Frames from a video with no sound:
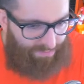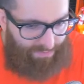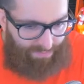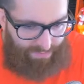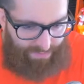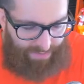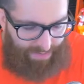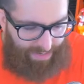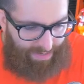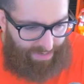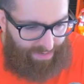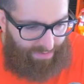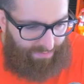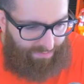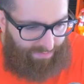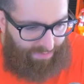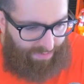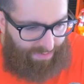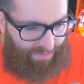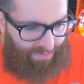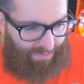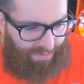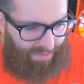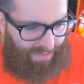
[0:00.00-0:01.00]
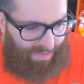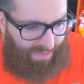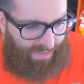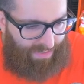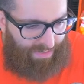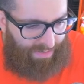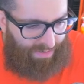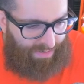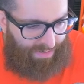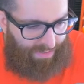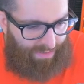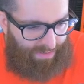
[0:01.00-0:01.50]
NFL.
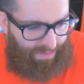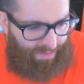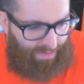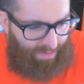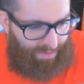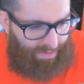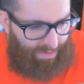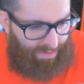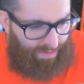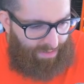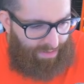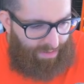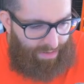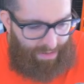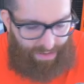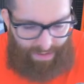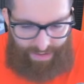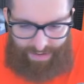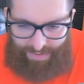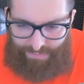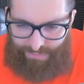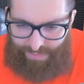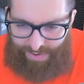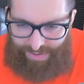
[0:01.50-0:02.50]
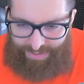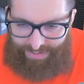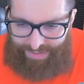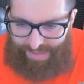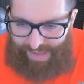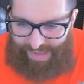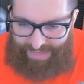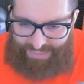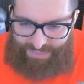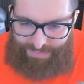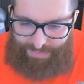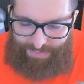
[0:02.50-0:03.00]
And one
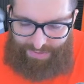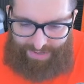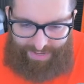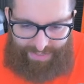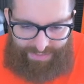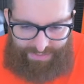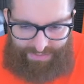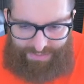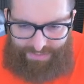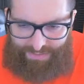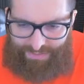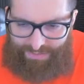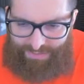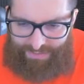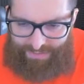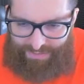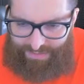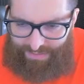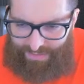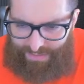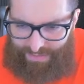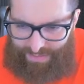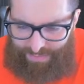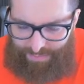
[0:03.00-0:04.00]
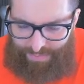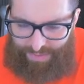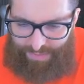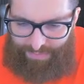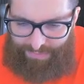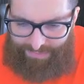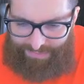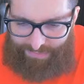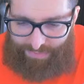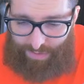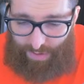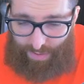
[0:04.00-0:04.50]
last punt.
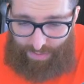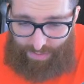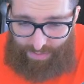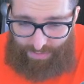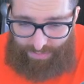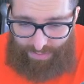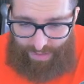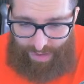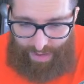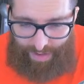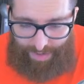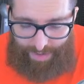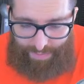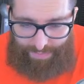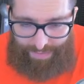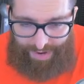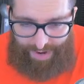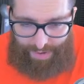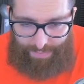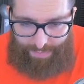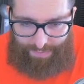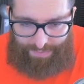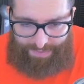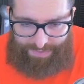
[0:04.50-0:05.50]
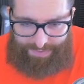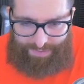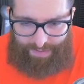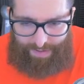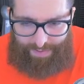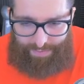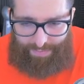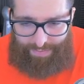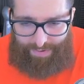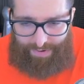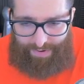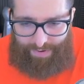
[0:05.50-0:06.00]
People talk a lot about
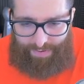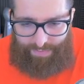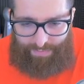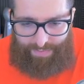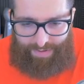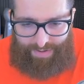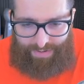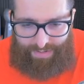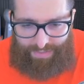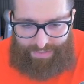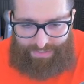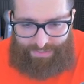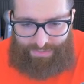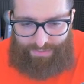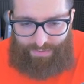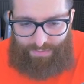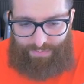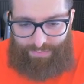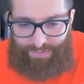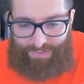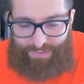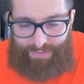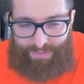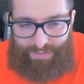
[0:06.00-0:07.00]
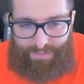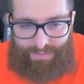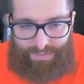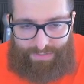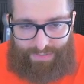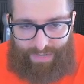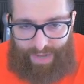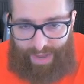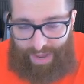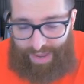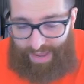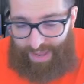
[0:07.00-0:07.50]
Brashard Perryman, and so
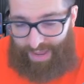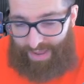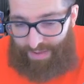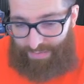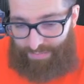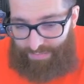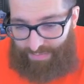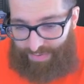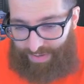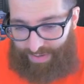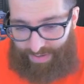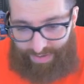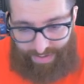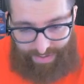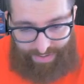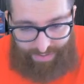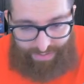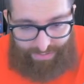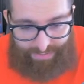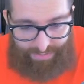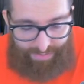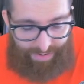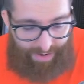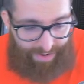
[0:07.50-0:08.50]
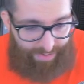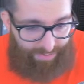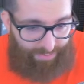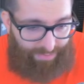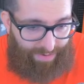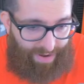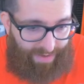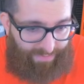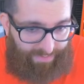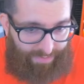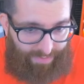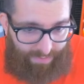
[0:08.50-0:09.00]
because I am, I do
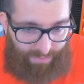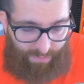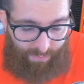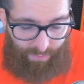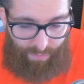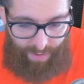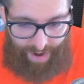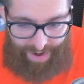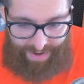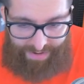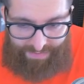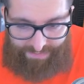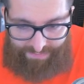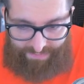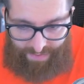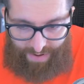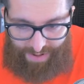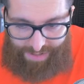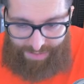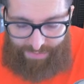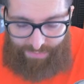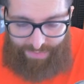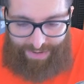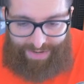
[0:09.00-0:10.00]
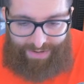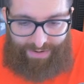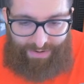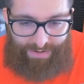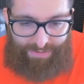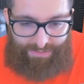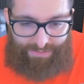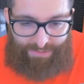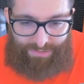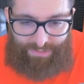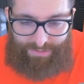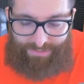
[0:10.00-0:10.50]
have quite a following
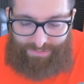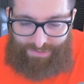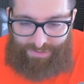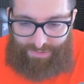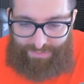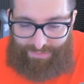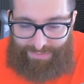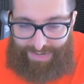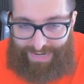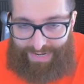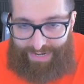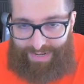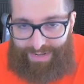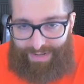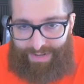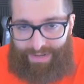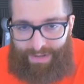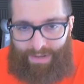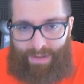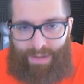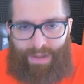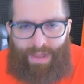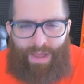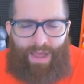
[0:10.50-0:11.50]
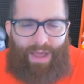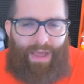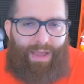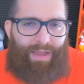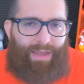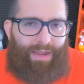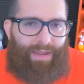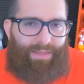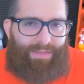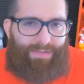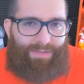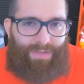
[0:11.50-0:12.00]
on social media, I
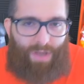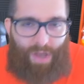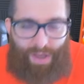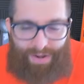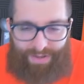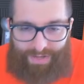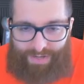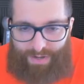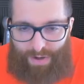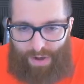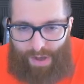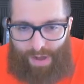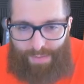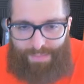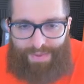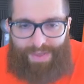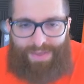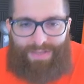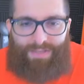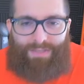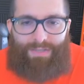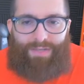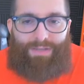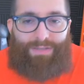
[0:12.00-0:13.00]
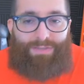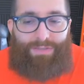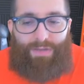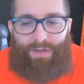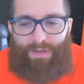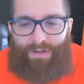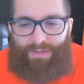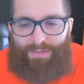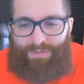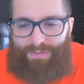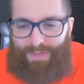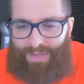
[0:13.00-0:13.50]
get a ton of comments, a
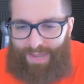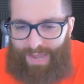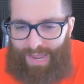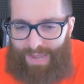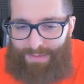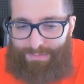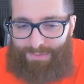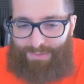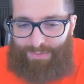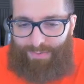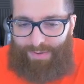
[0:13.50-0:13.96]
ton of DMs.